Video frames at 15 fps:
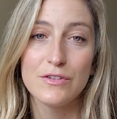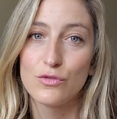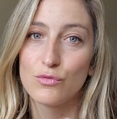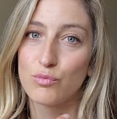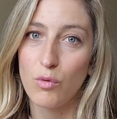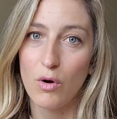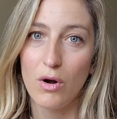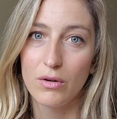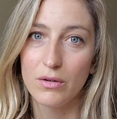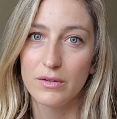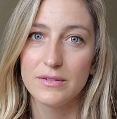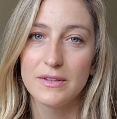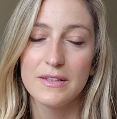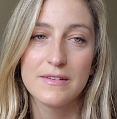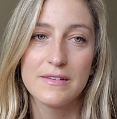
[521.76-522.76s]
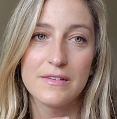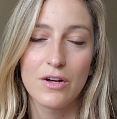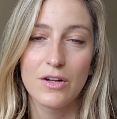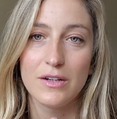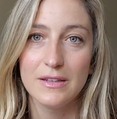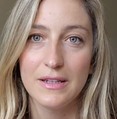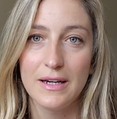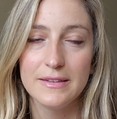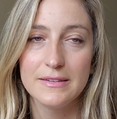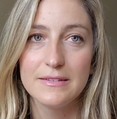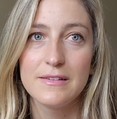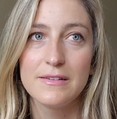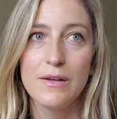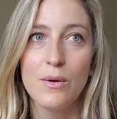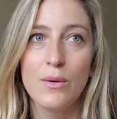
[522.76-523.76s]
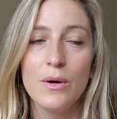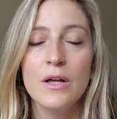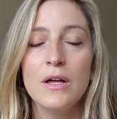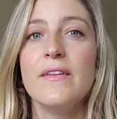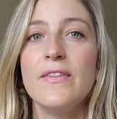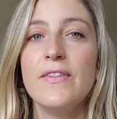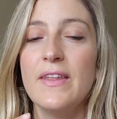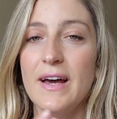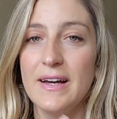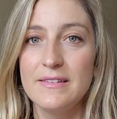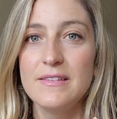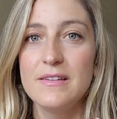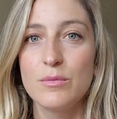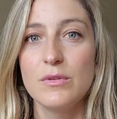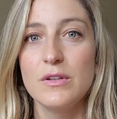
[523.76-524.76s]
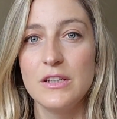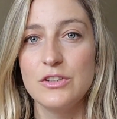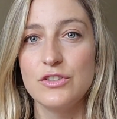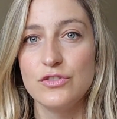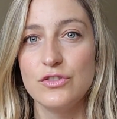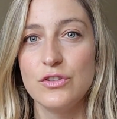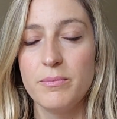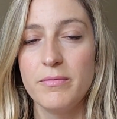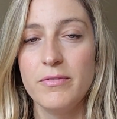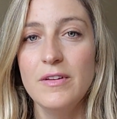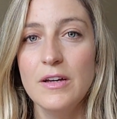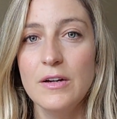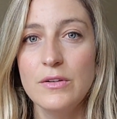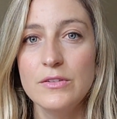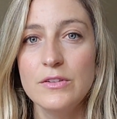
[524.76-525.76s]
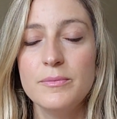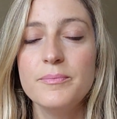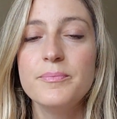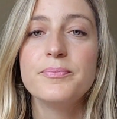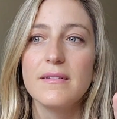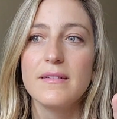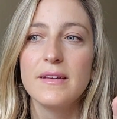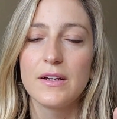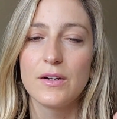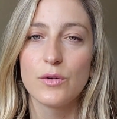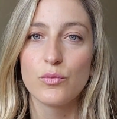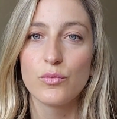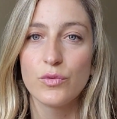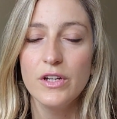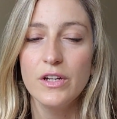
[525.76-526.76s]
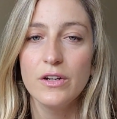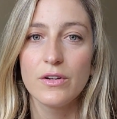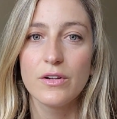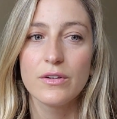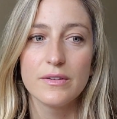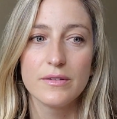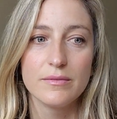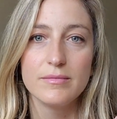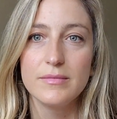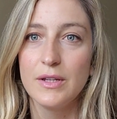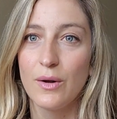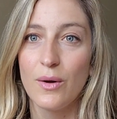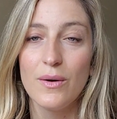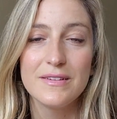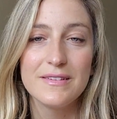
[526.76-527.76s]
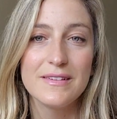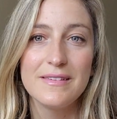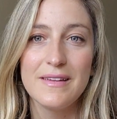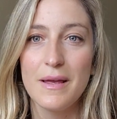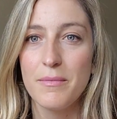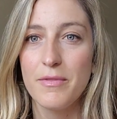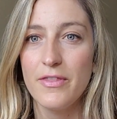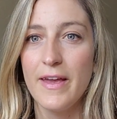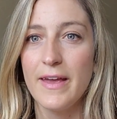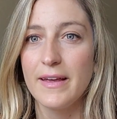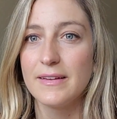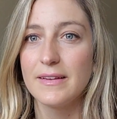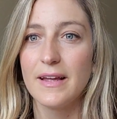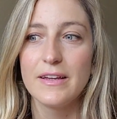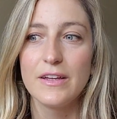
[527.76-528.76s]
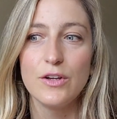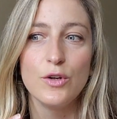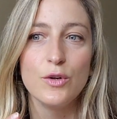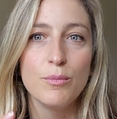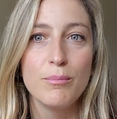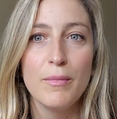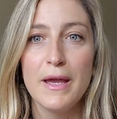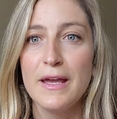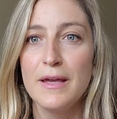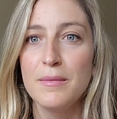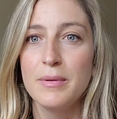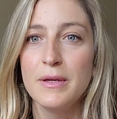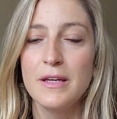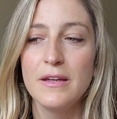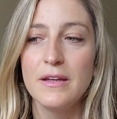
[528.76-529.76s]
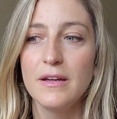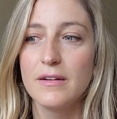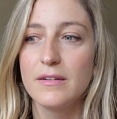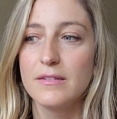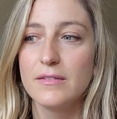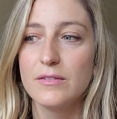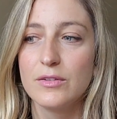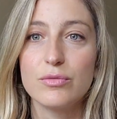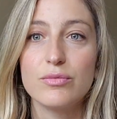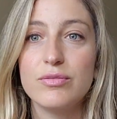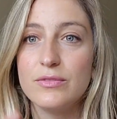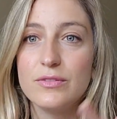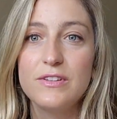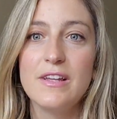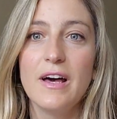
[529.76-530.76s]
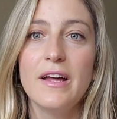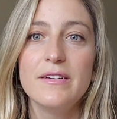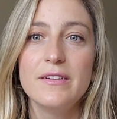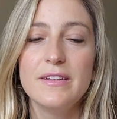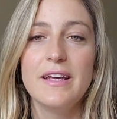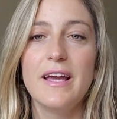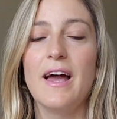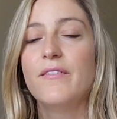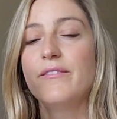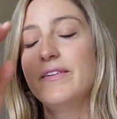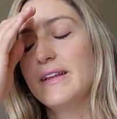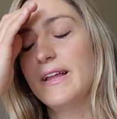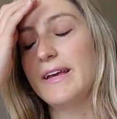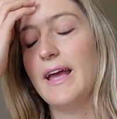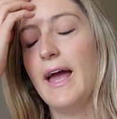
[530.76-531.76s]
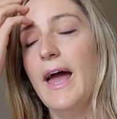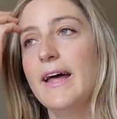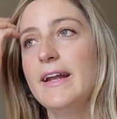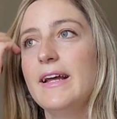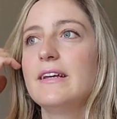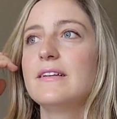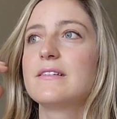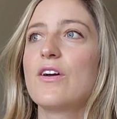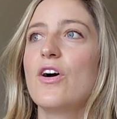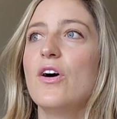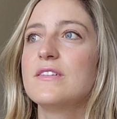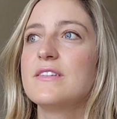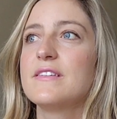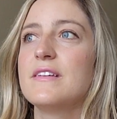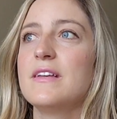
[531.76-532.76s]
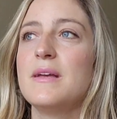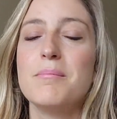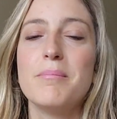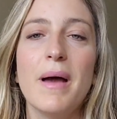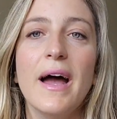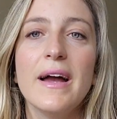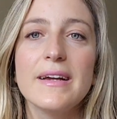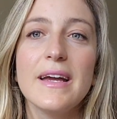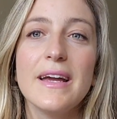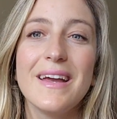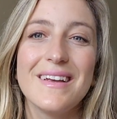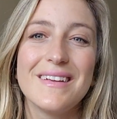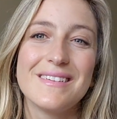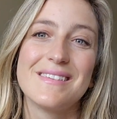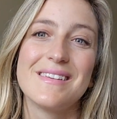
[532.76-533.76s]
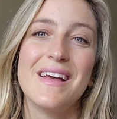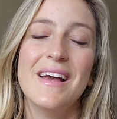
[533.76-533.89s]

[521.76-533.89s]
wrong. This is not aligned. So that's the relationship field. The career, you know, it's the same thing. Like, you may be suddenly having like headaches constantly, backaches,